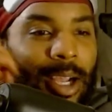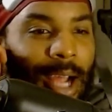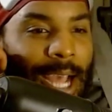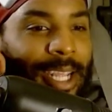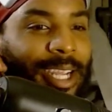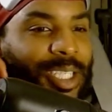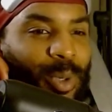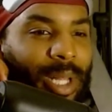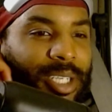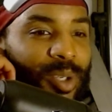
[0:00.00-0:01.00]
I can get you
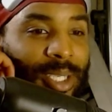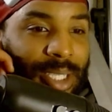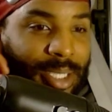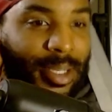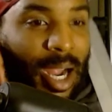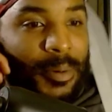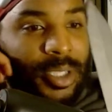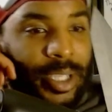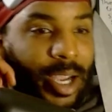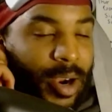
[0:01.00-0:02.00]
electricity,
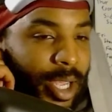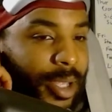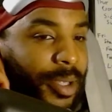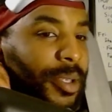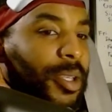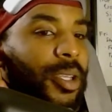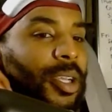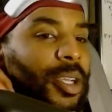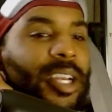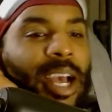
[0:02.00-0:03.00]
cybersecurity,
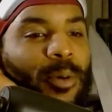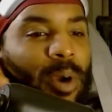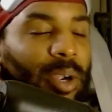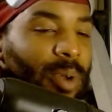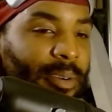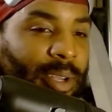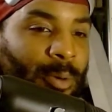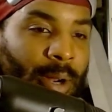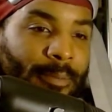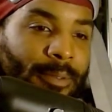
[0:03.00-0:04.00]
networking, whatever you
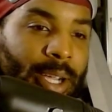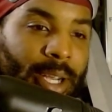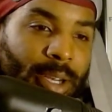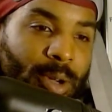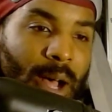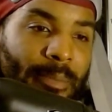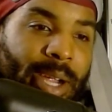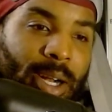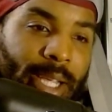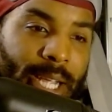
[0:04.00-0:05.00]
want to fucking do, I'm
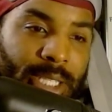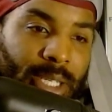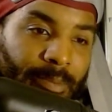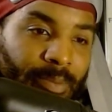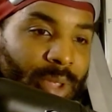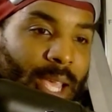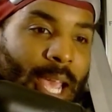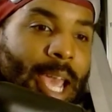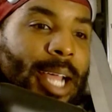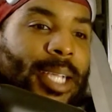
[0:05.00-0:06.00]
here to get you.
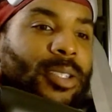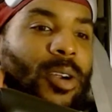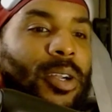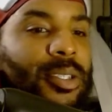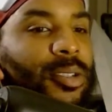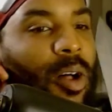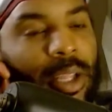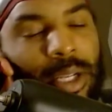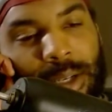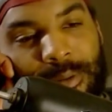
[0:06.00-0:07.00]
And I can start
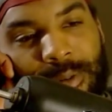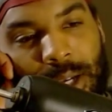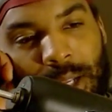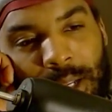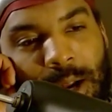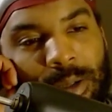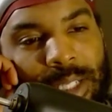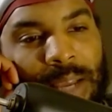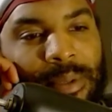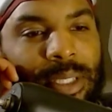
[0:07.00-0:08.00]
installing fucking
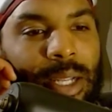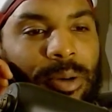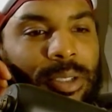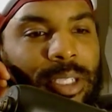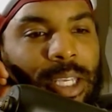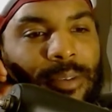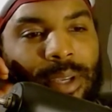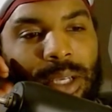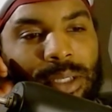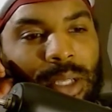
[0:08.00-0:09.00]
entertainment centers,
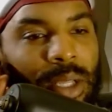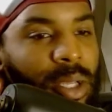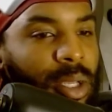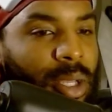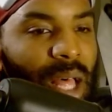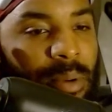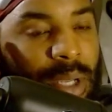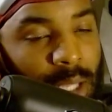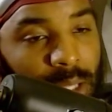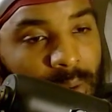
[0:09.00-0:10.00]
TVs. I'm gonna be
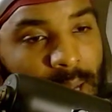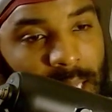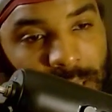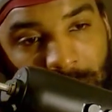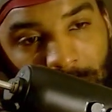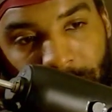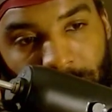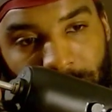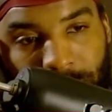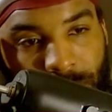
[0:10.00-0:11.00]
a lethal ass nigga,
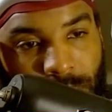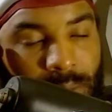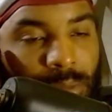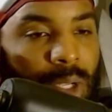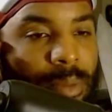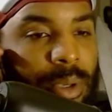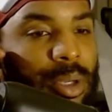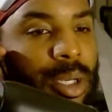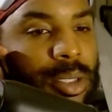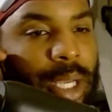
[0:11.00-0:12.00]
man. People
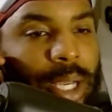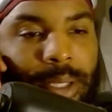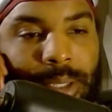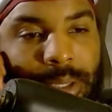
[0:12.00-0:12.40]
don't understand.